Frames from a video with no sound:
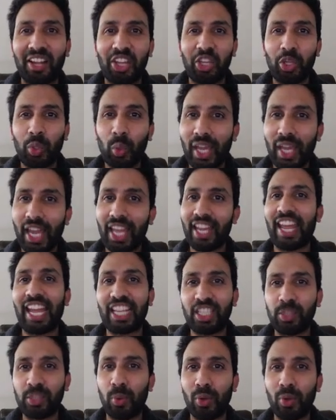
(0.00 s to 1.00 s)
You can
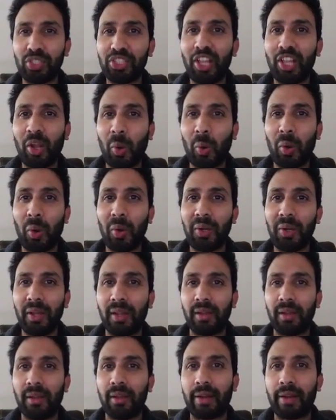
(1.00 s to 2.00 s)
expose the code.
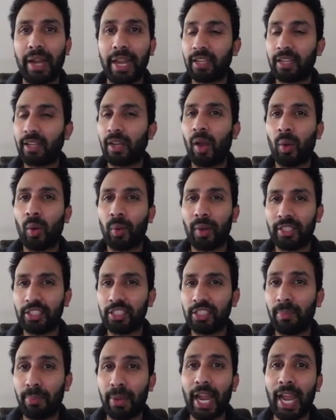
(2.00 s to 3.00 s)
Right now it's
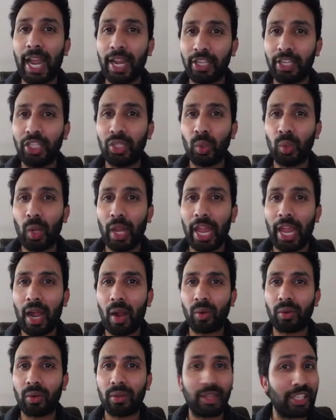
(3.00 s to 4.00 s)
a brand new
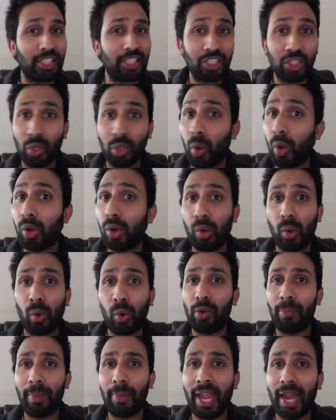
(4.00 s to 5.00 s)
layout. There is no
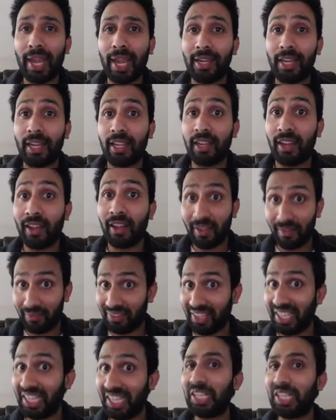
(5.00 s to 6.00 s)
code behind it.
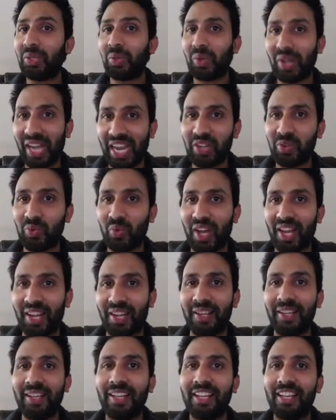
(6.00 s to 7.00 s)
We need to write one.
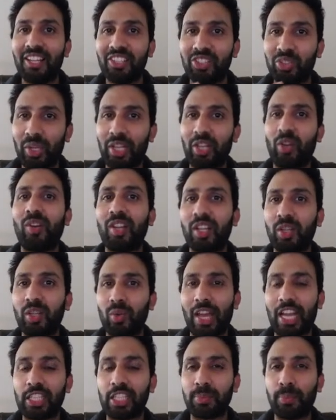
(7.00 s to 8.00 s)
So in order to
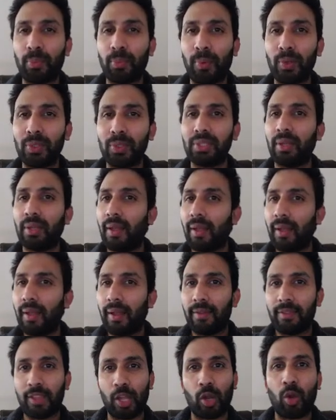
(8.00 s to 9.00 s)
expose
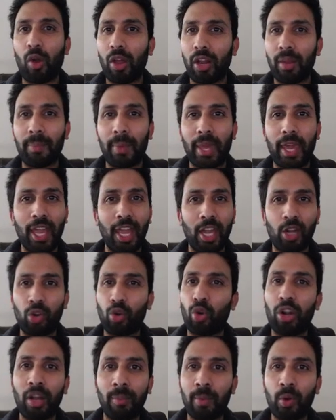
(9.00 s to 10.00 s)
the column A and
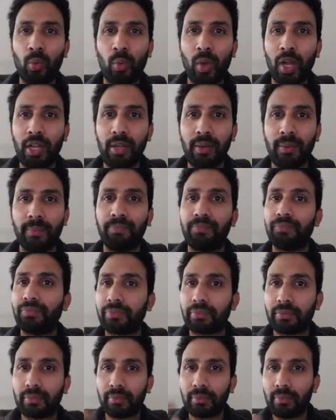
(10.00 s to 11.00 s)
row number 1,
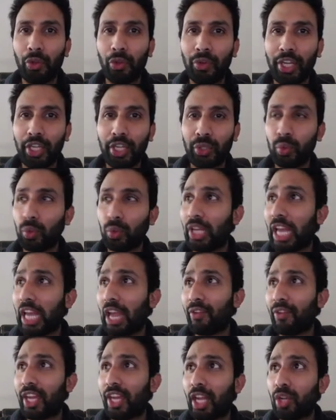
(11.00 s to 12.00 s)
you need to
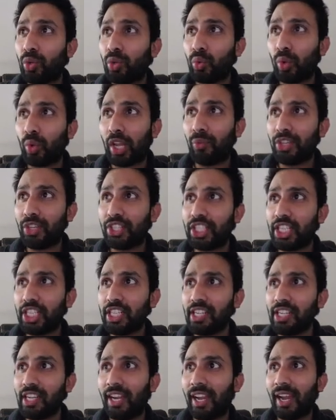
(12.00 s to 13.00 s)
navigate to
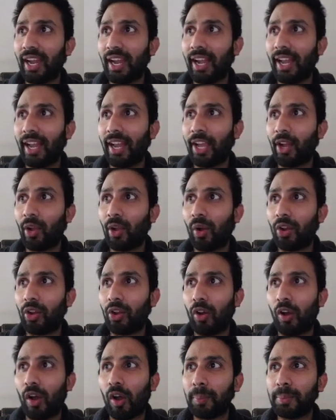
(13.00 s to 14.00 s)
nVision, click on
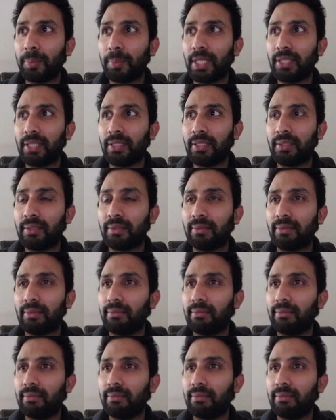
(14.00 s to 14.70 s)
options,